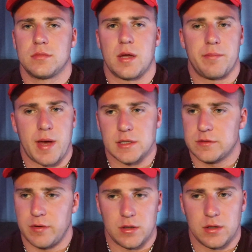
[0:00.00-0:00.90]
The
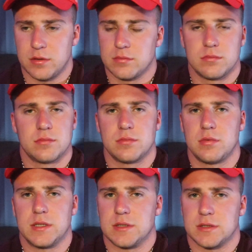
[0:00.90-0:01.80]
best feeling.
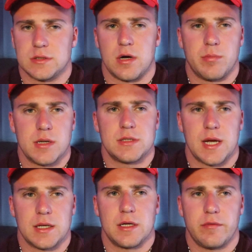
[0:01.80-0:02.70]
Because there's so much
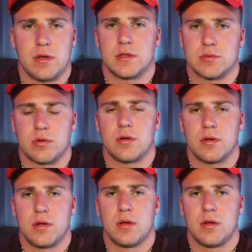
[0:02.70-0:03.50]
negativity in this world.